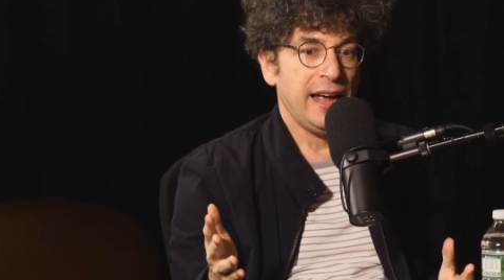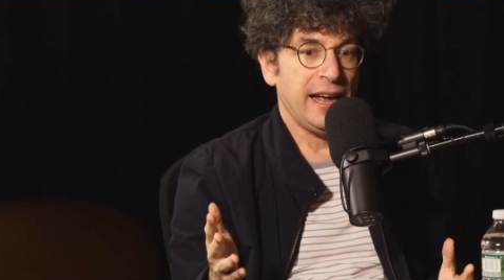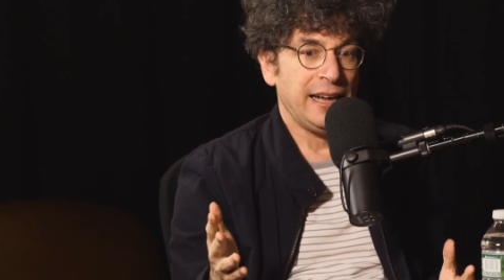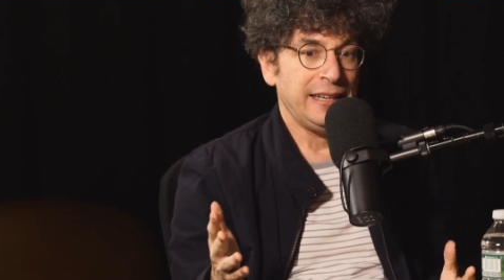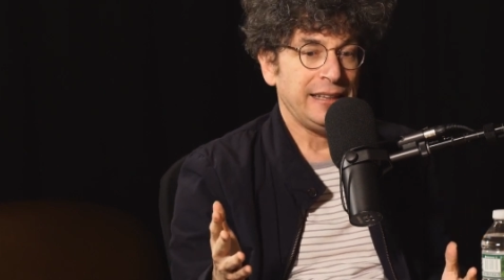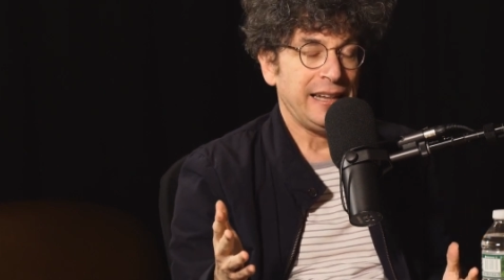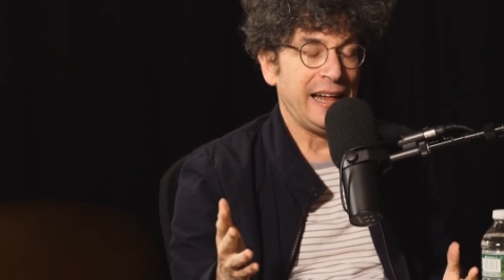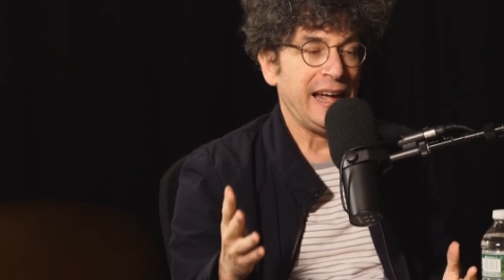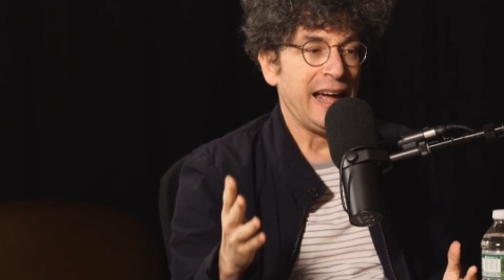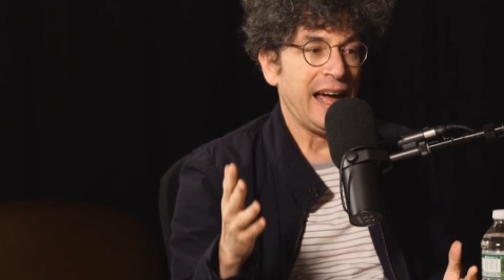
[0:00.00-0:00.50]

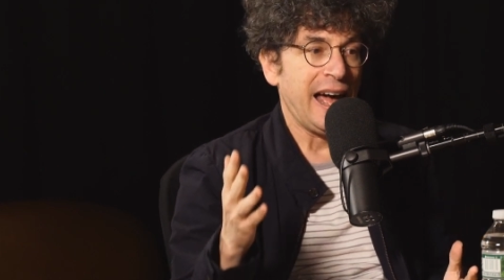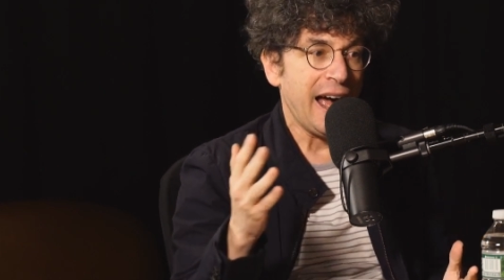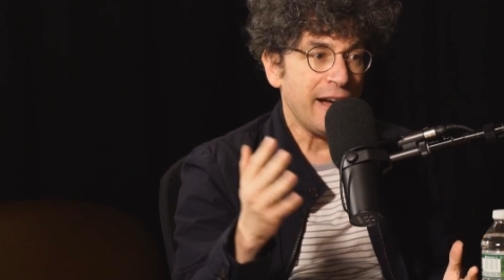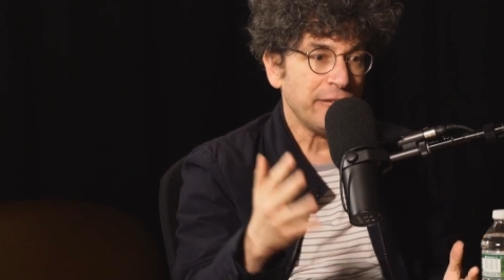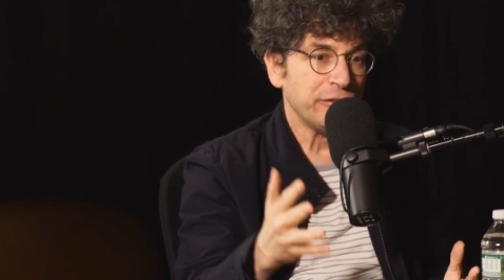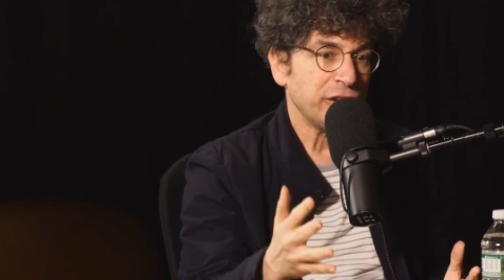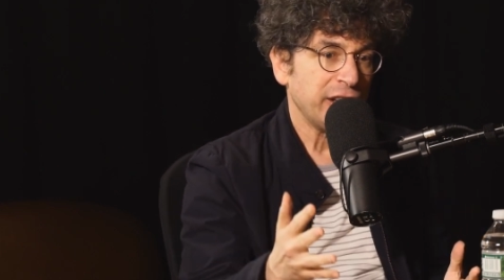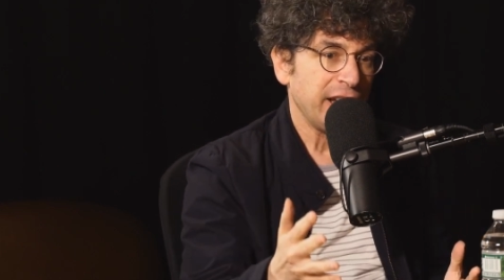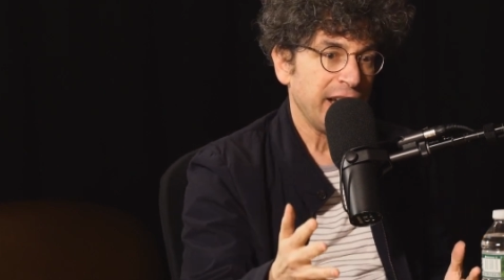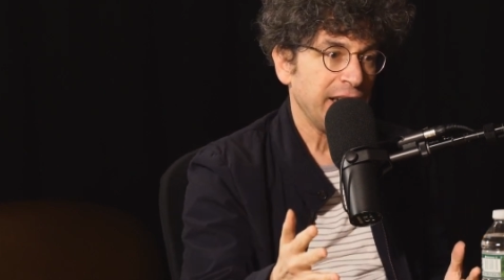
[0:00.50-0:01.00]
and they
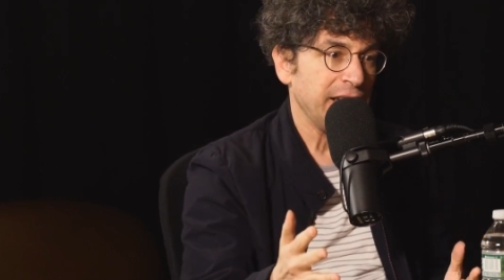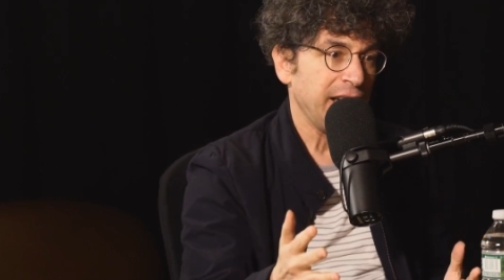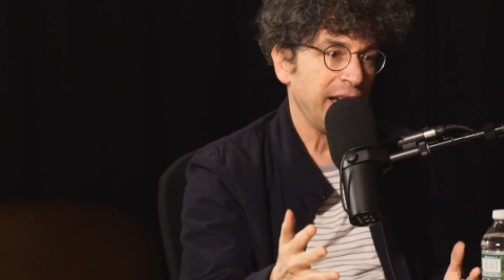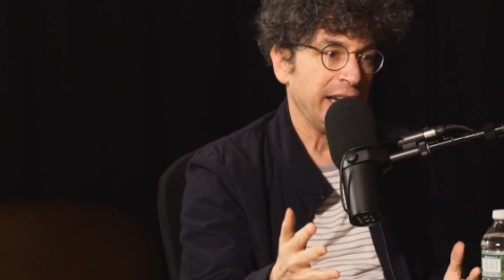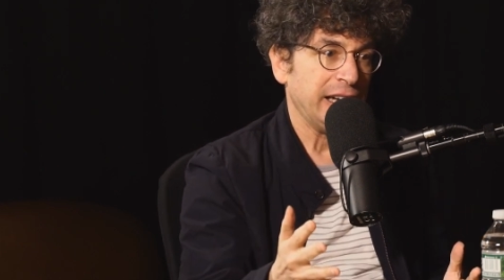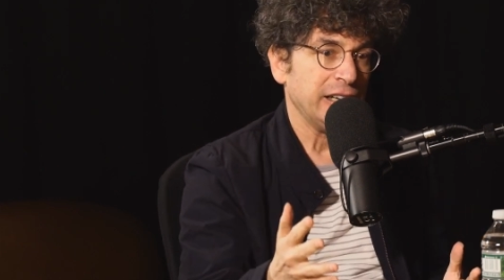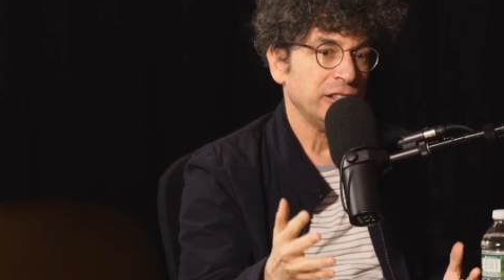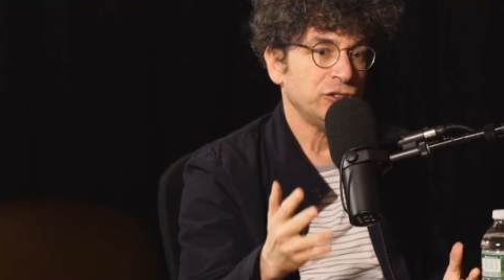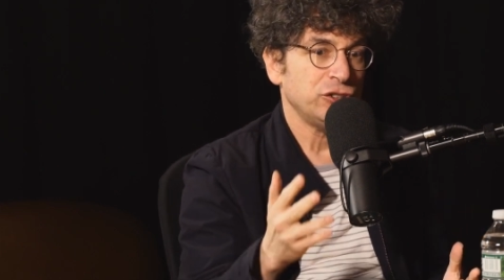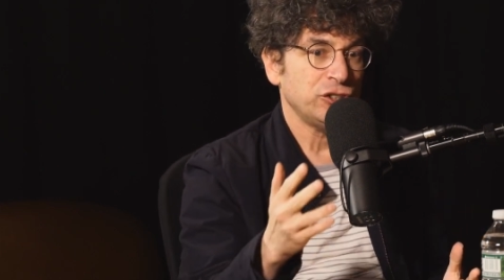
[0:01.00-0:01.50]
have to
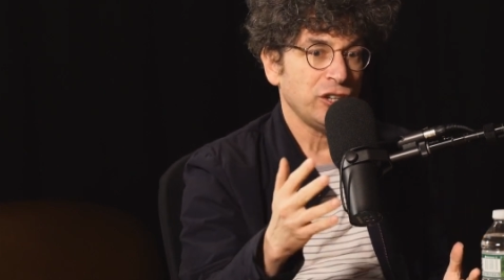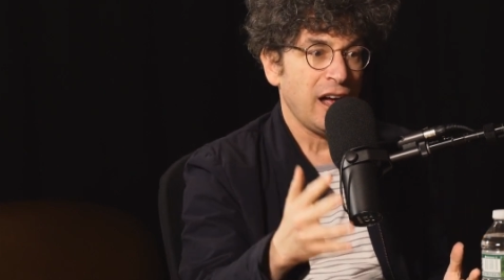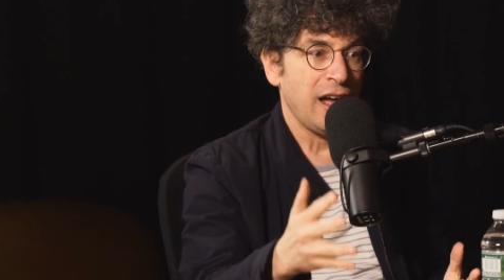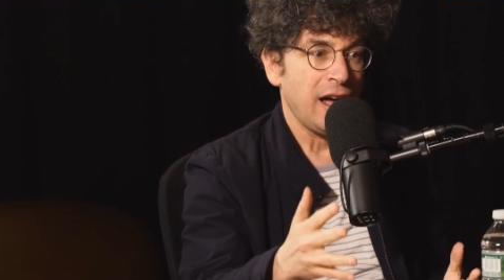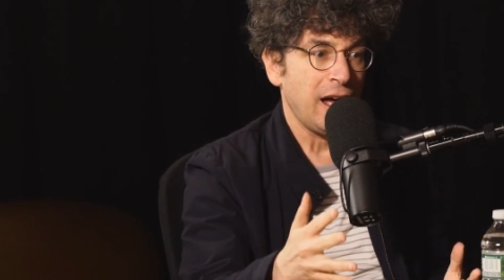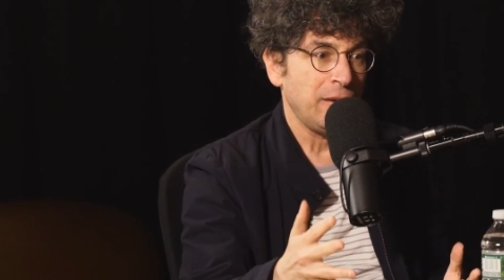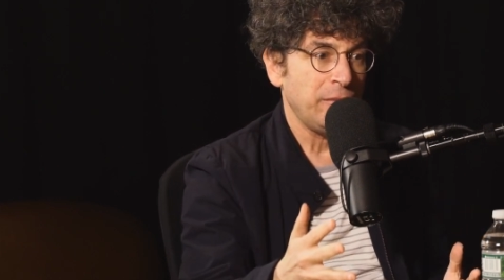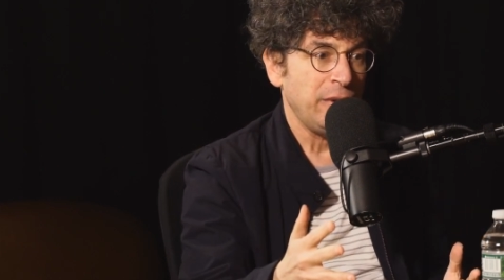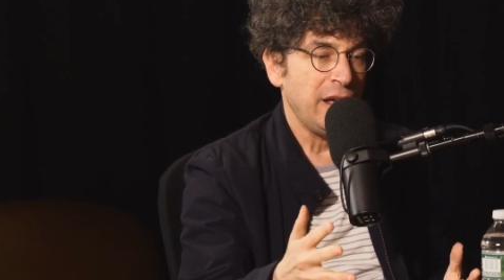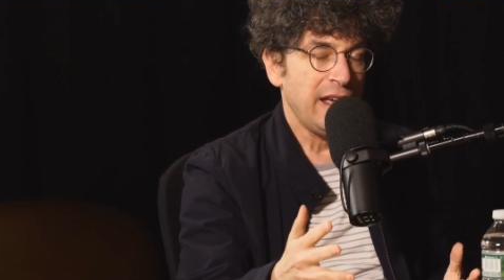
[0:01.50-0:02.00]
get like a
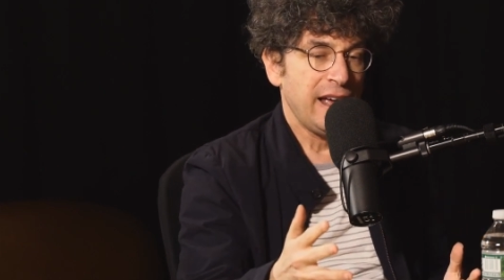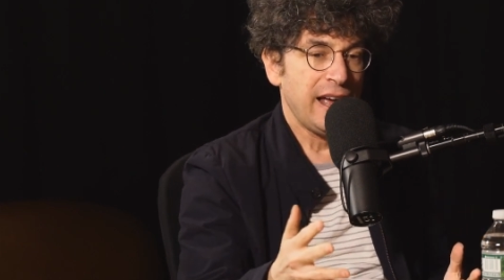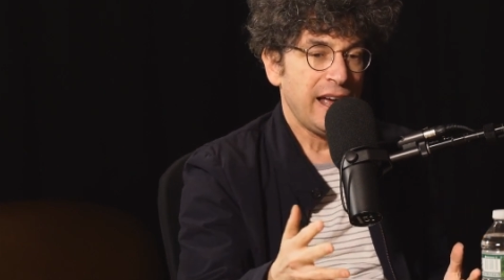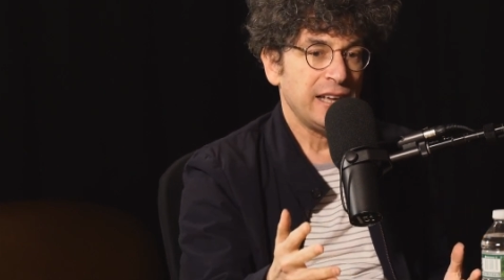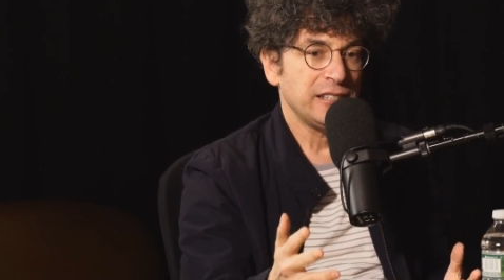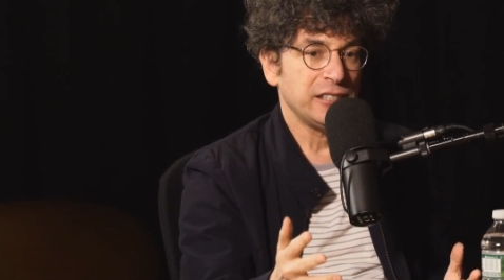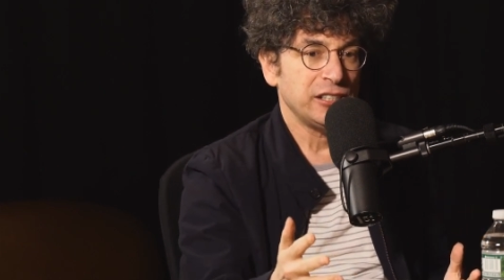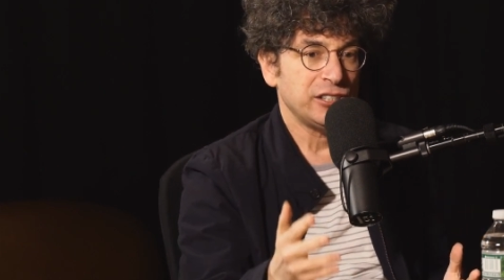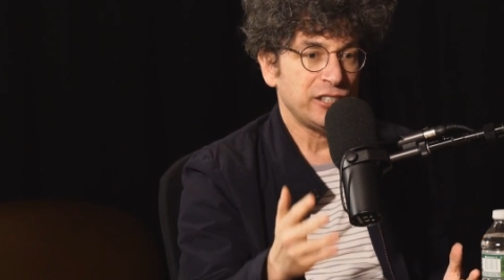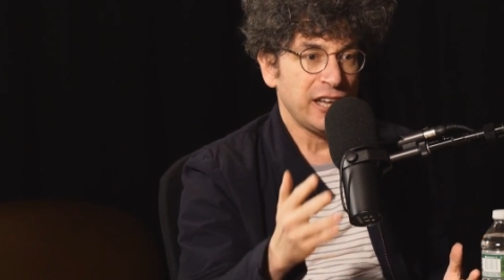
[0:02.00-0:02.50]
job
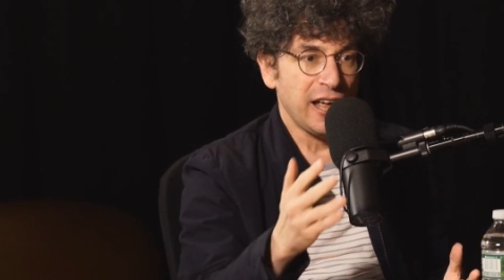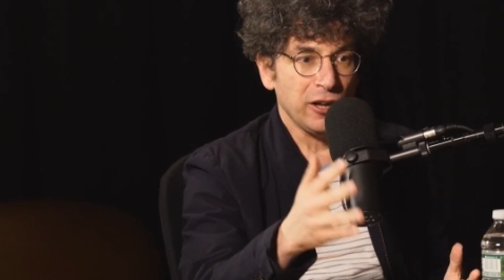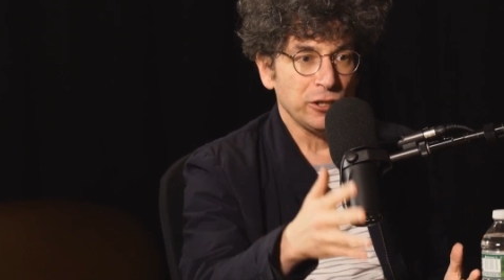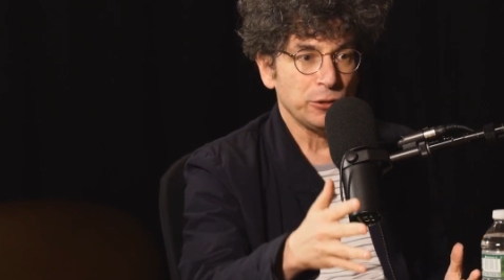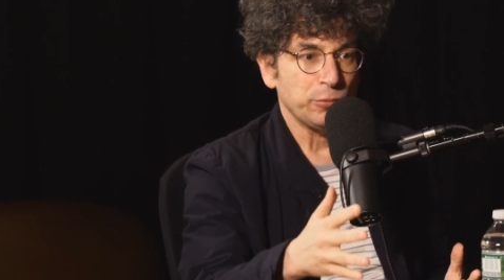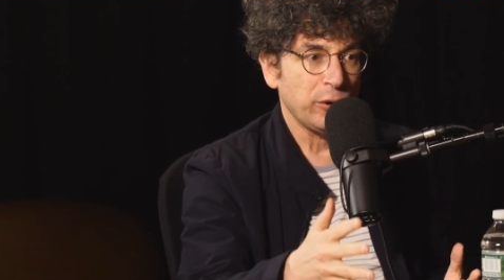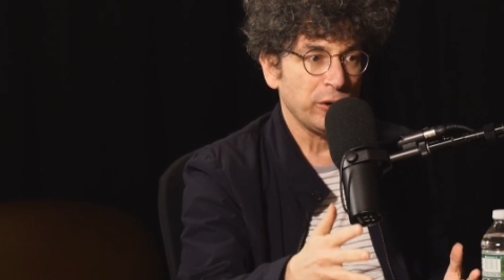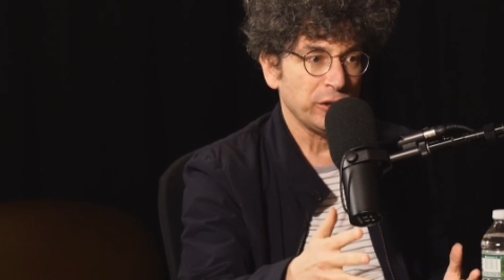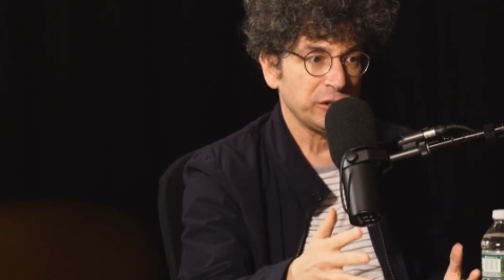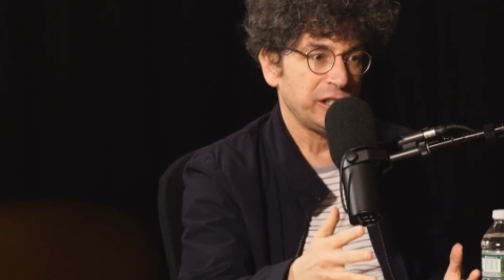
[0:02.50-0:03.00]
as a
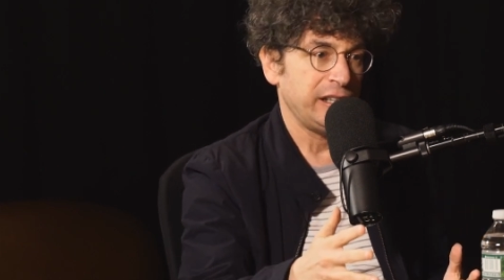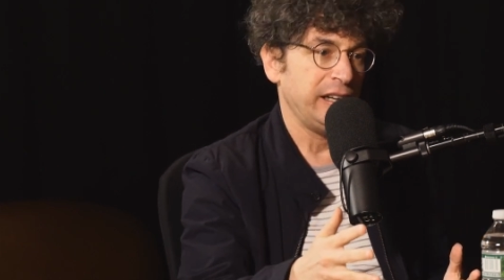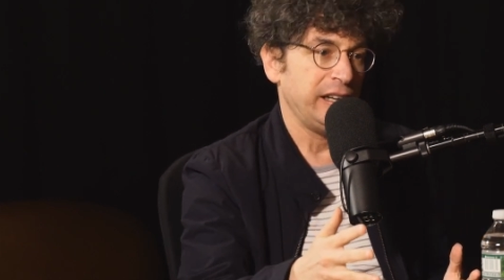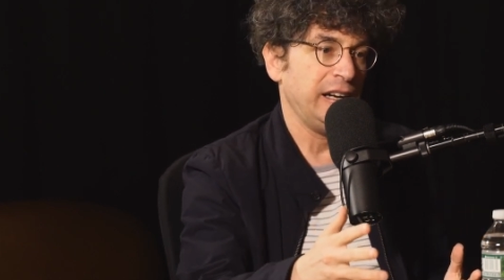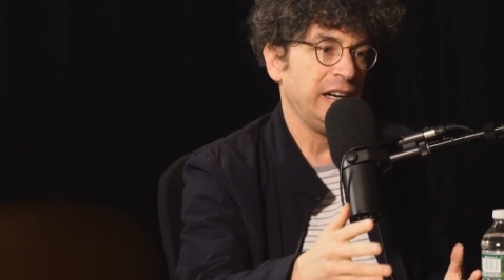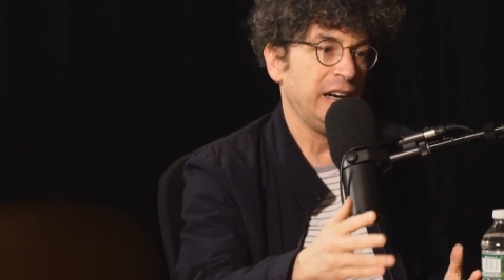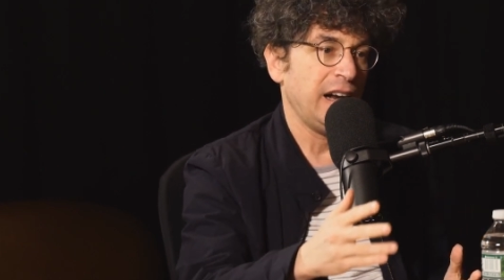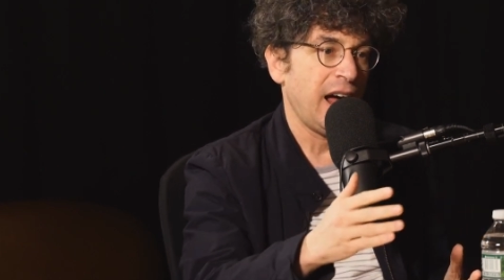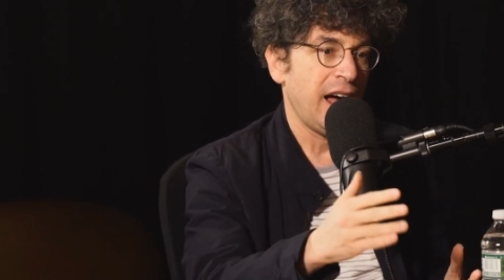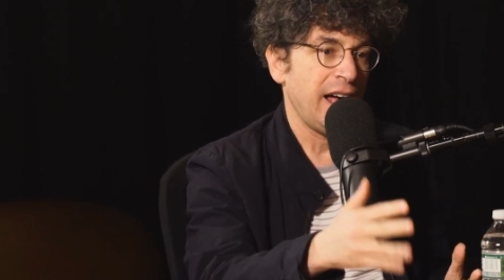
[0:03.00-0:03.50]
salesperson in